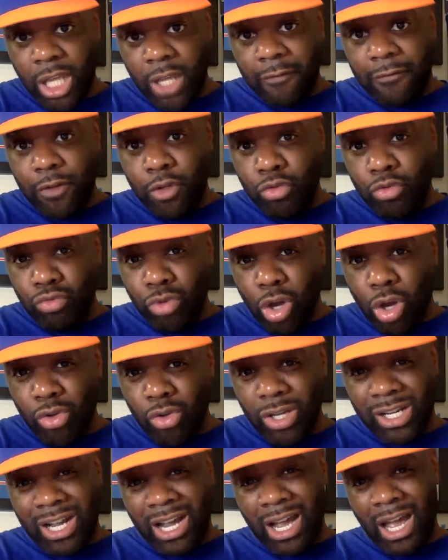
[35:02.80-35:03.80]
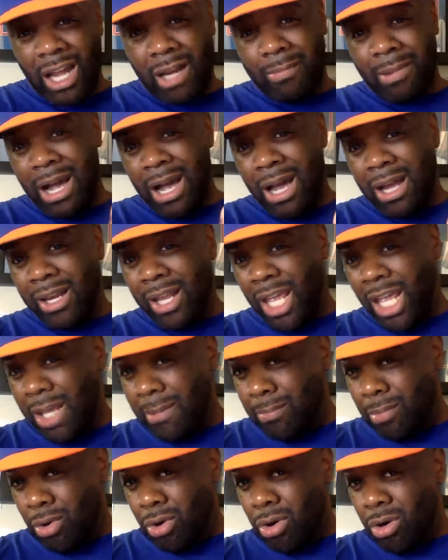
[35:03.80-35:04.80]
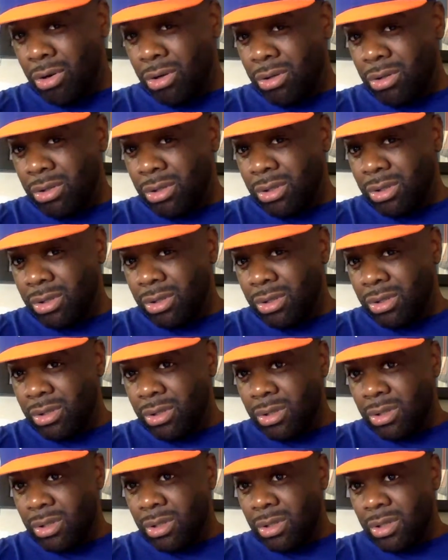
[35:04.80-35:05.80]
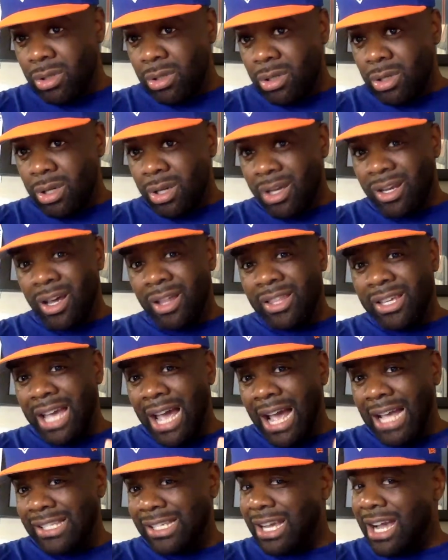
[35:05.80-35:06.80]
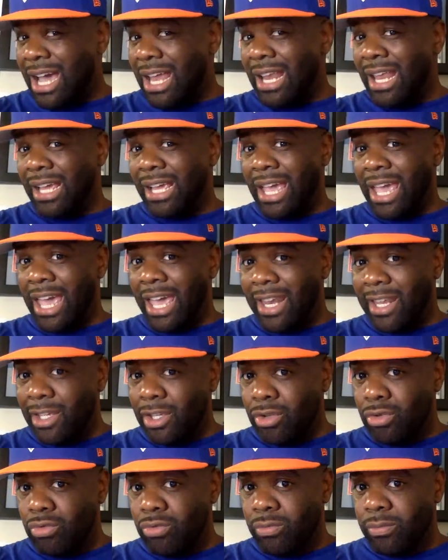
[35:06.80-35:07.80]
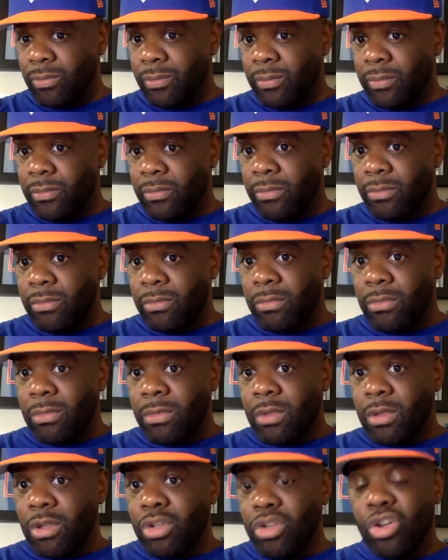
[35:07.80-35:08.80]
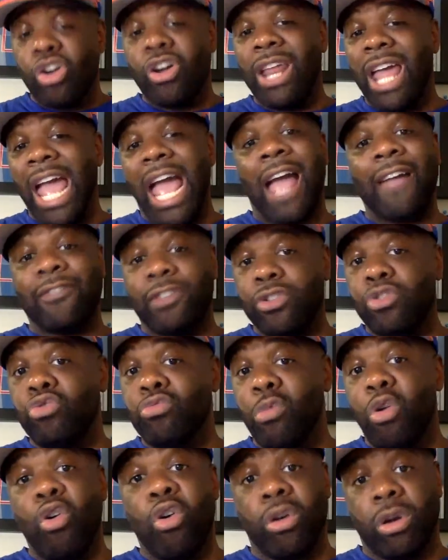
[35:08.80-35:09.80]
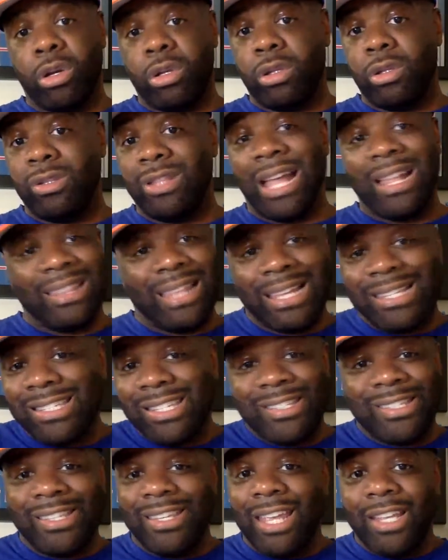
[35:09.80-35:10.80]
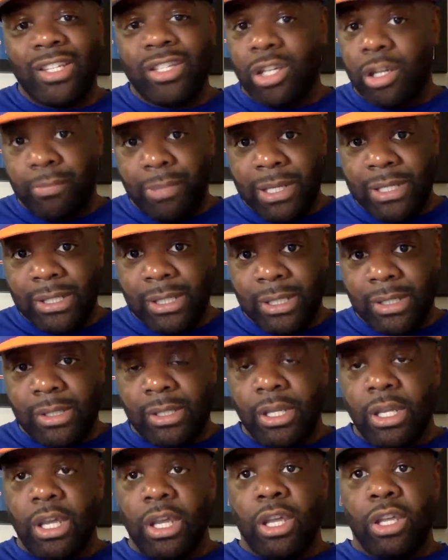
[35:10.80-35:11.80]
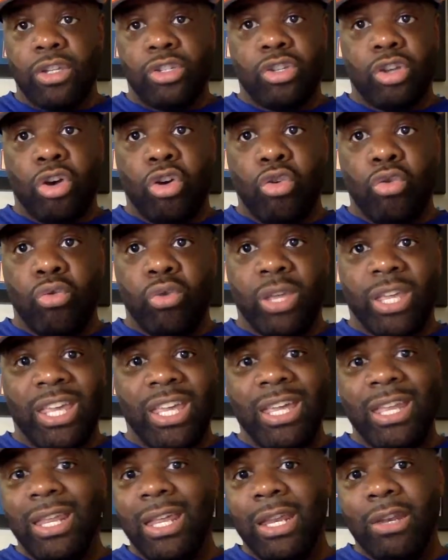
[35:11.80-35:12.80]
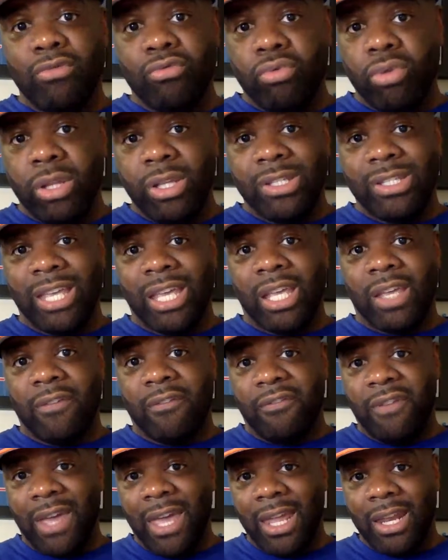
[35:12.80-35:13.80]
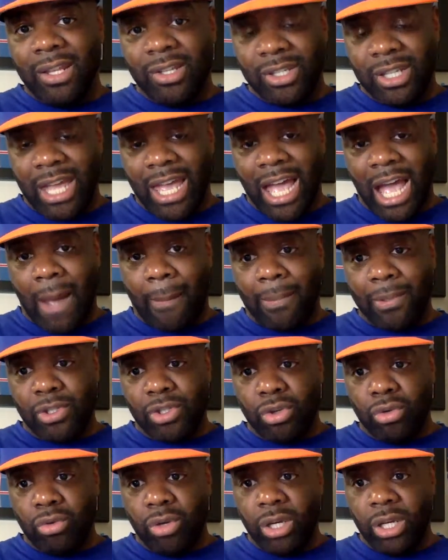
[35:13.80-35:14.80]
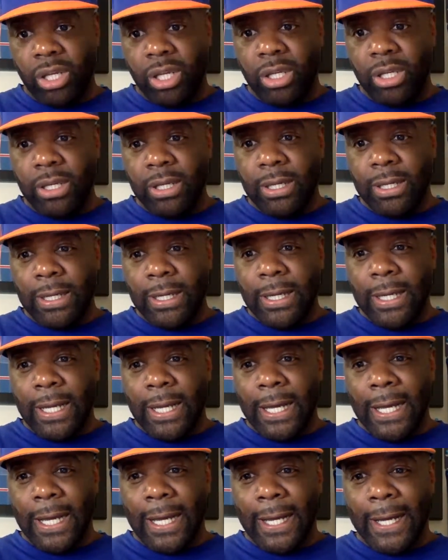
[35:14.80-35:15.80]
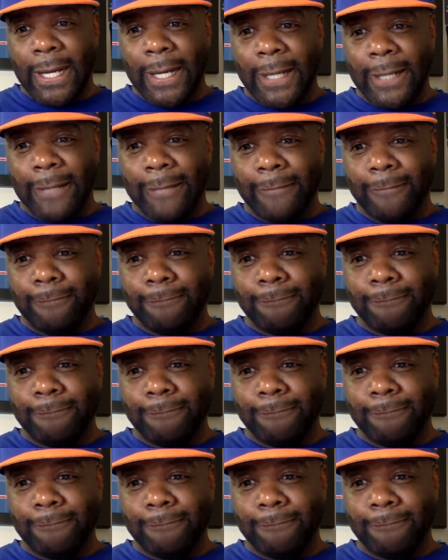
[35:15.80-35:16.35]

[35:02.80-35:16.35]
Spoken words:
if you know you're kind of behind the 8 ball and other guys are kind of like ahead of you. You're going to have to do more. That's just the nature of the business. So he didn't really take advantage of that opportunity, in